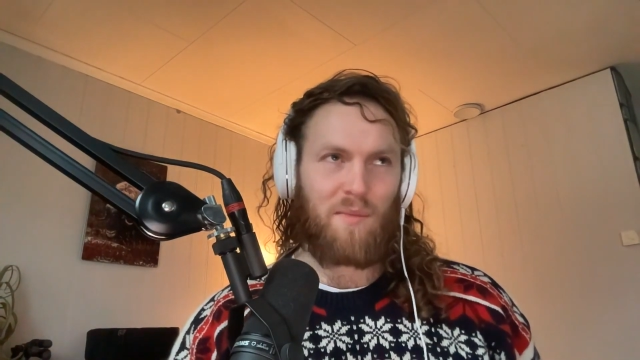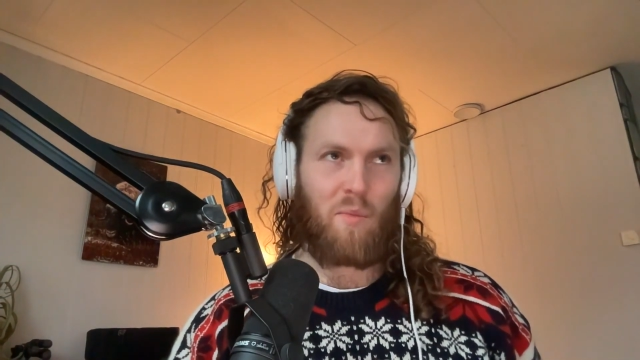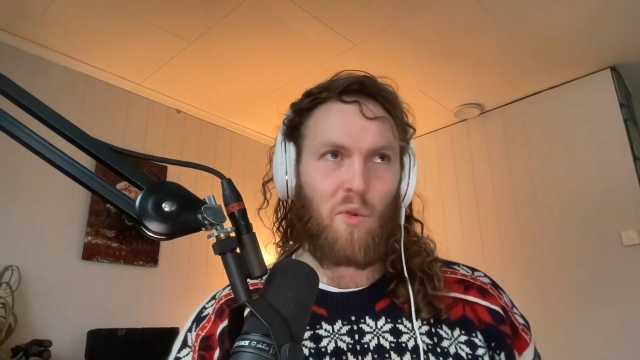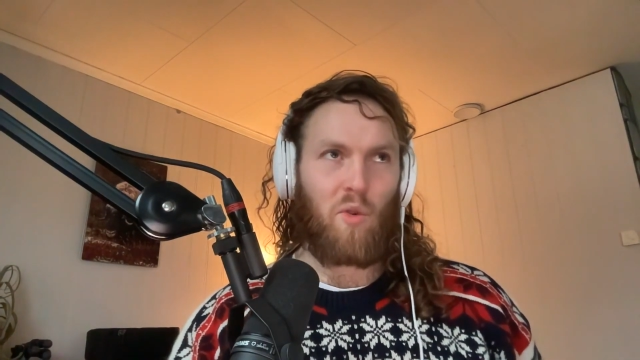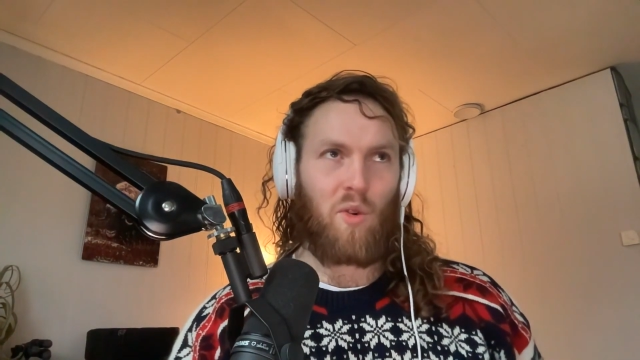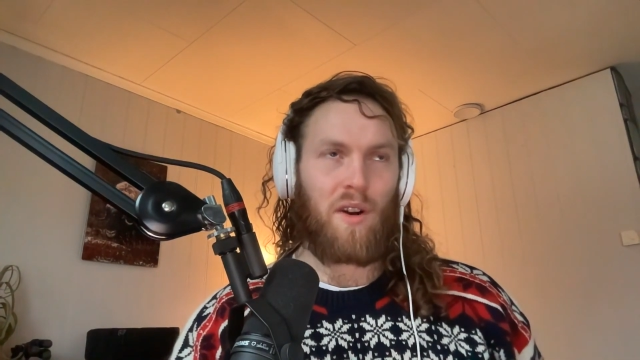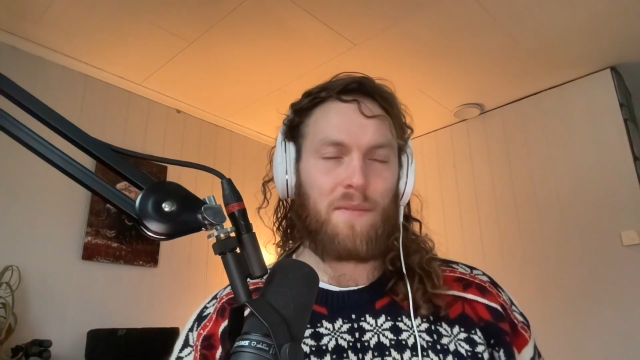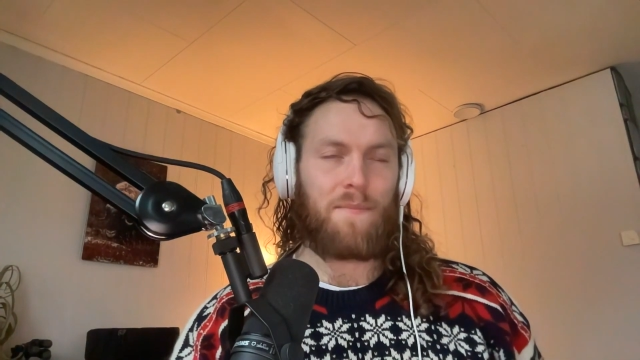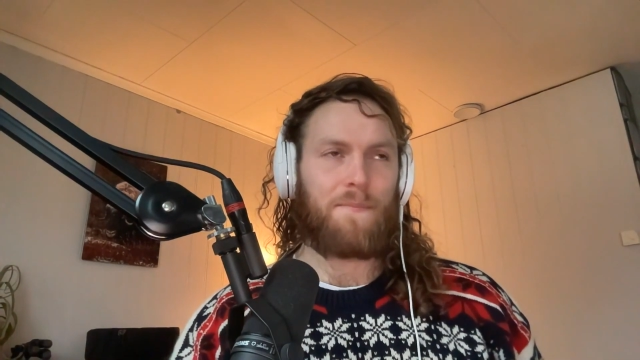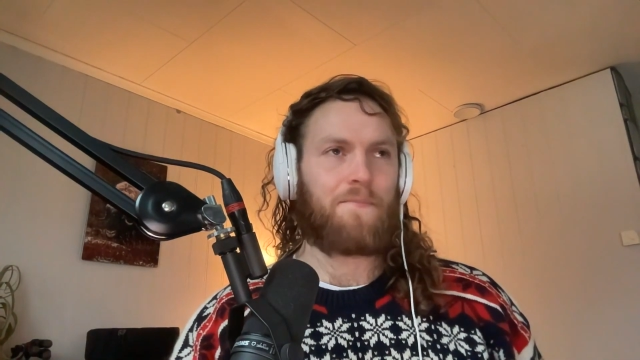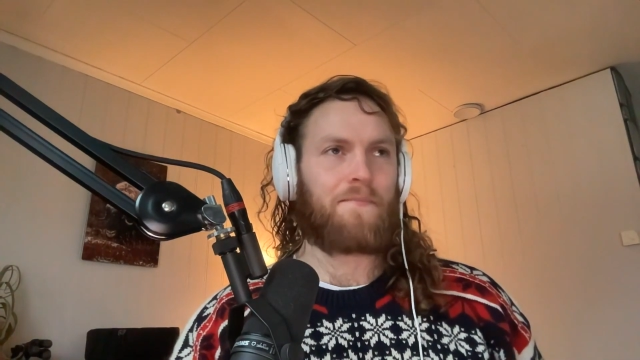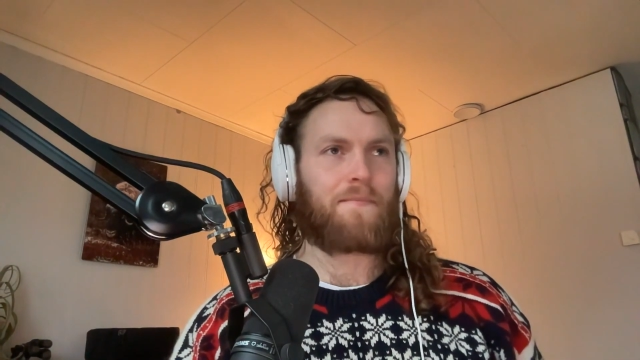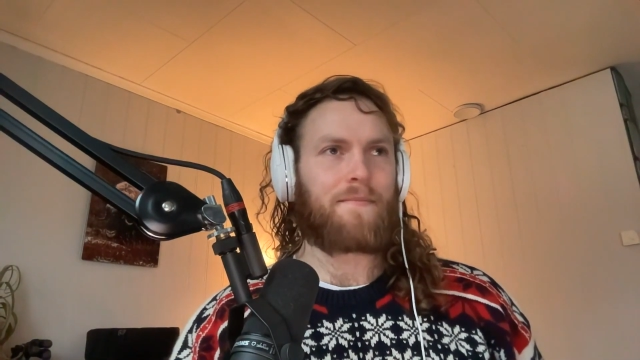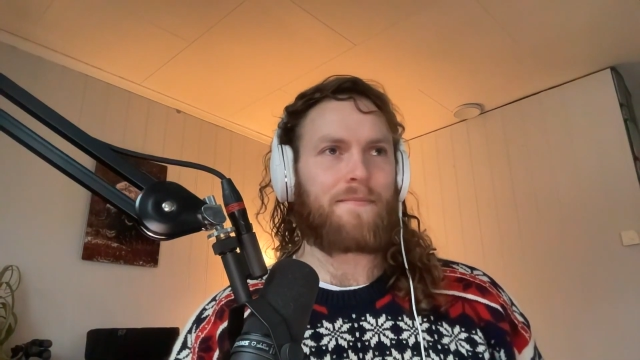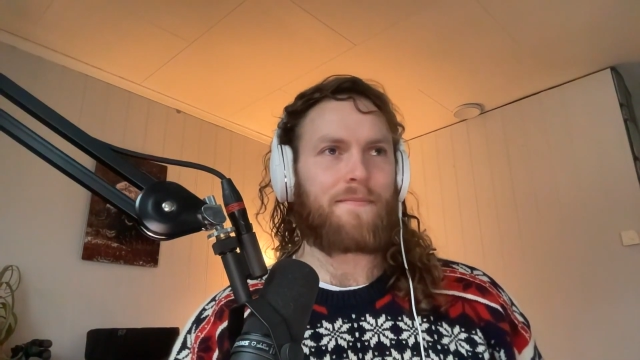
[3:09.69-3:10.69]
more
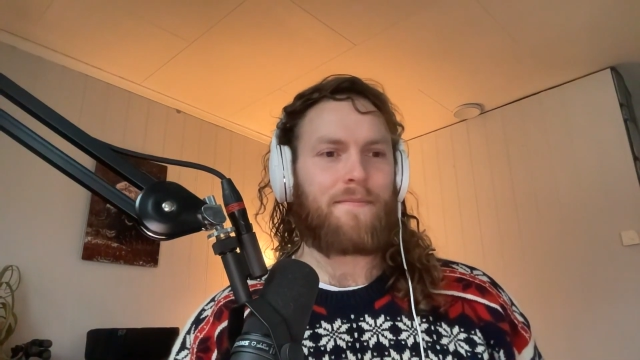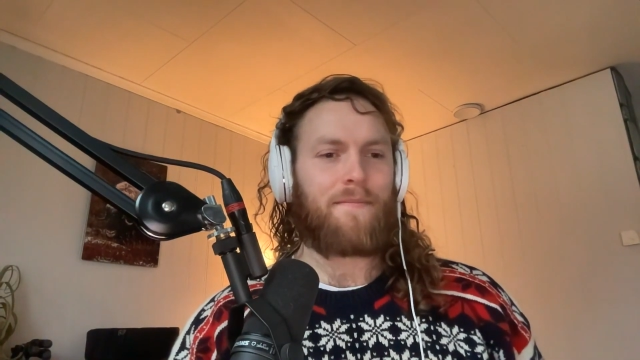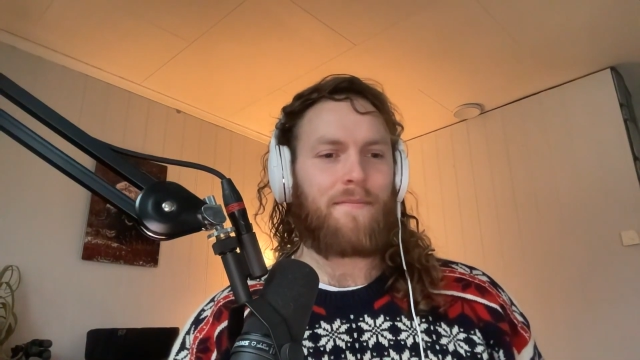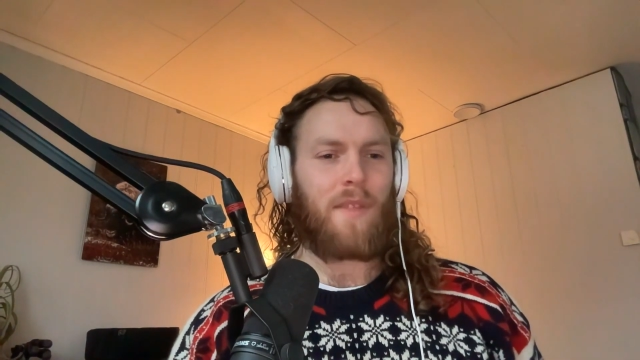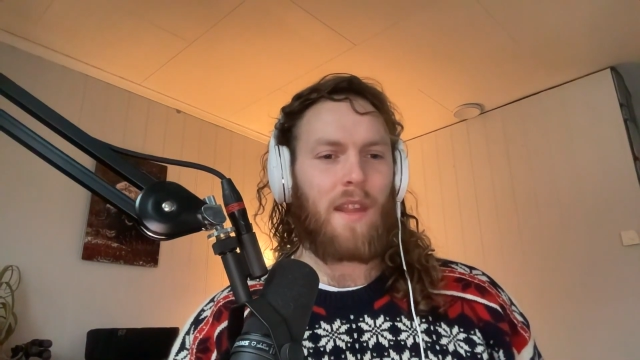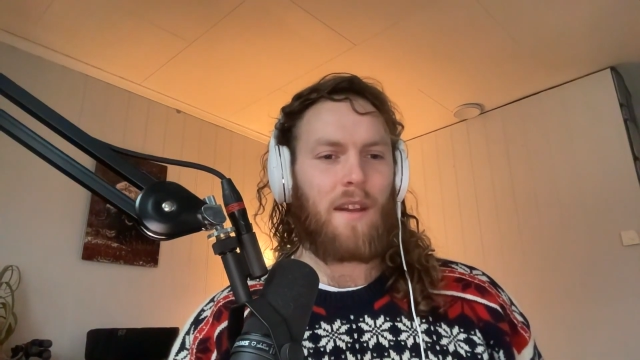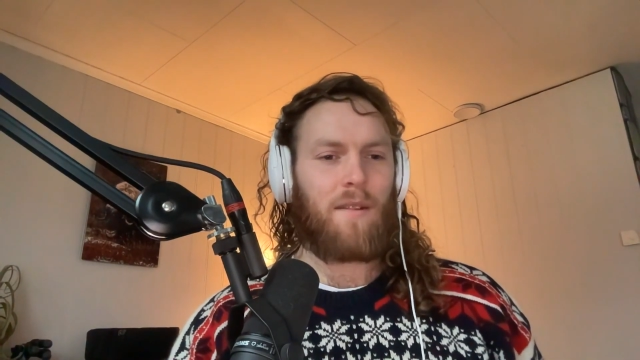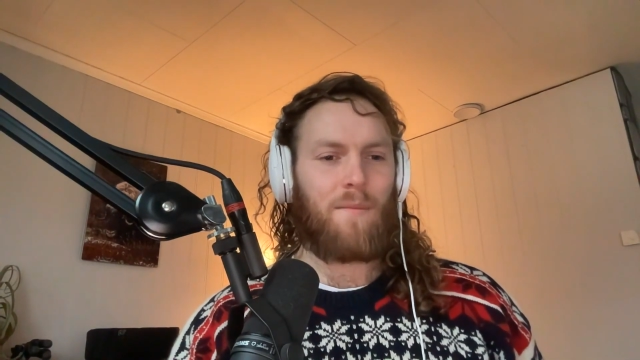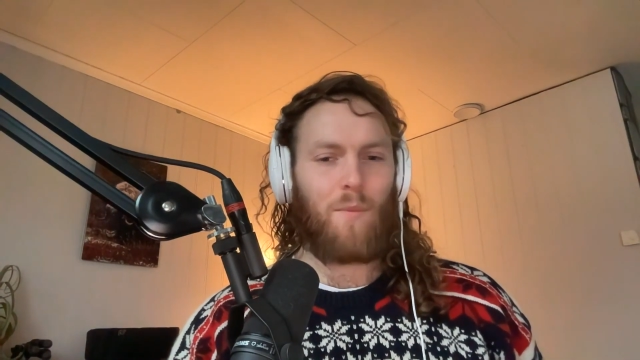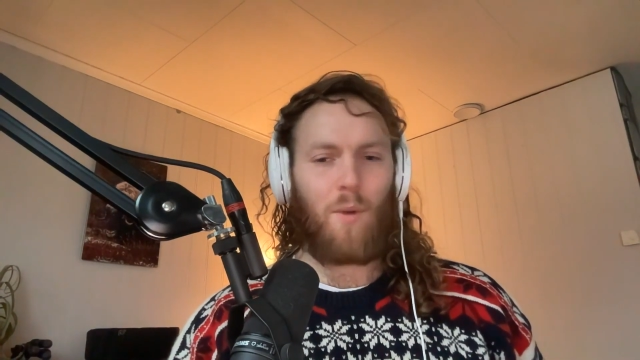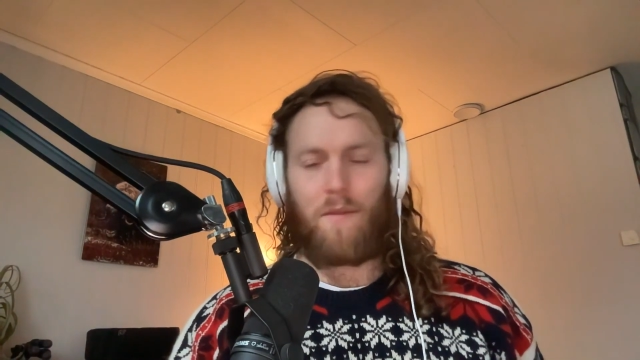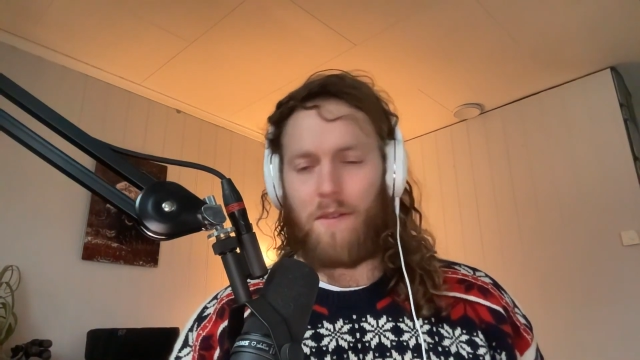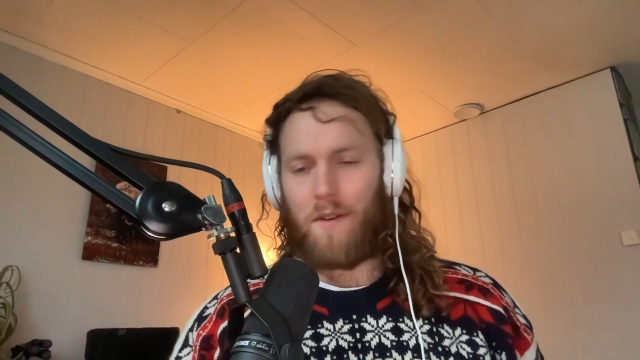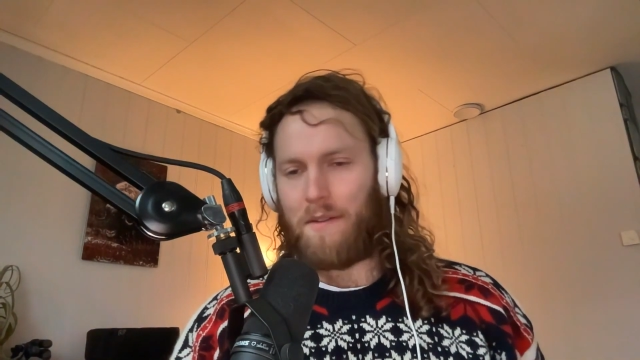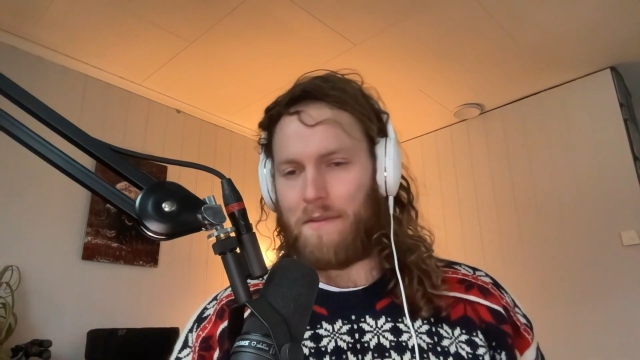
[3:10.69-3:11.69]

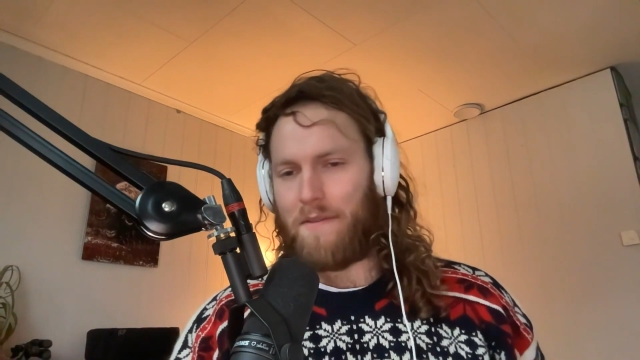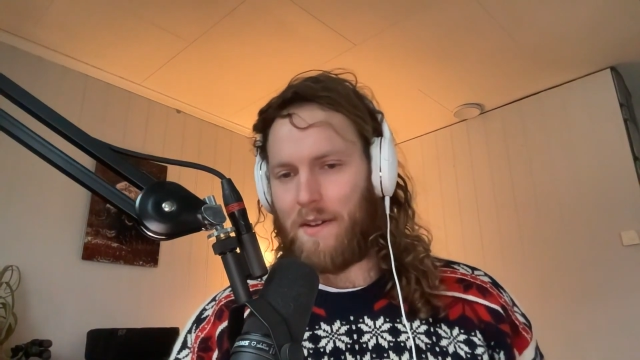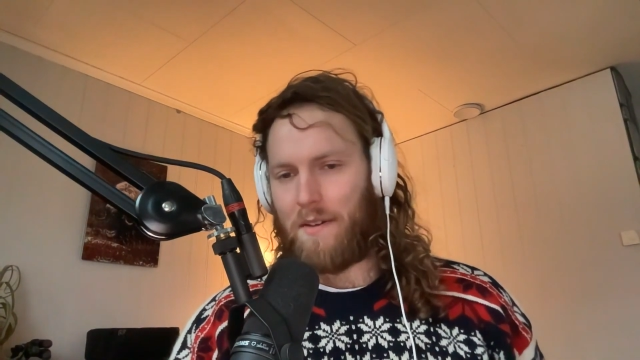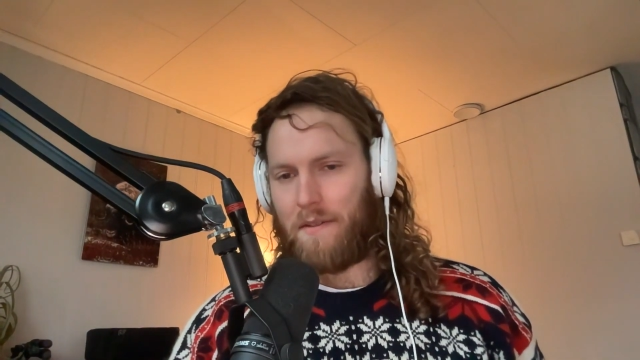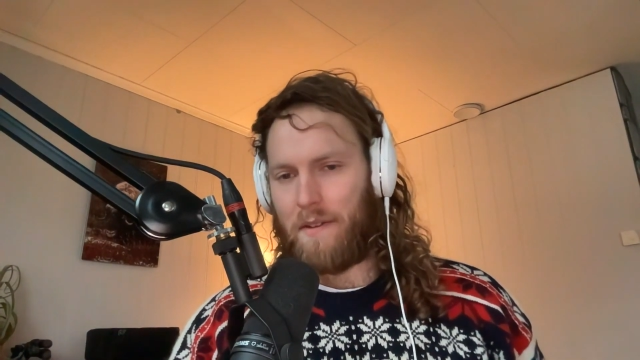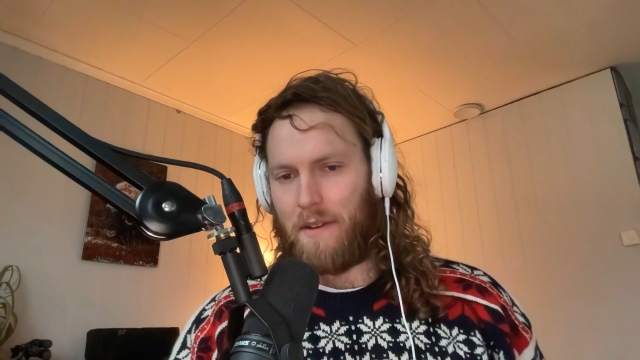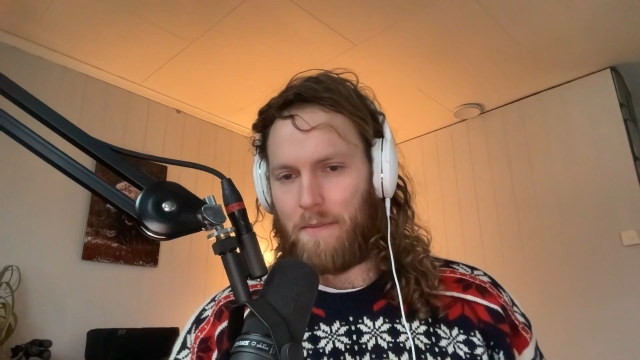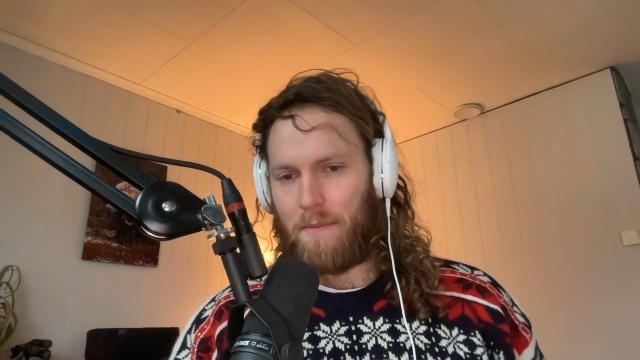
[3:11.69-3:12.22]
for the fun of it,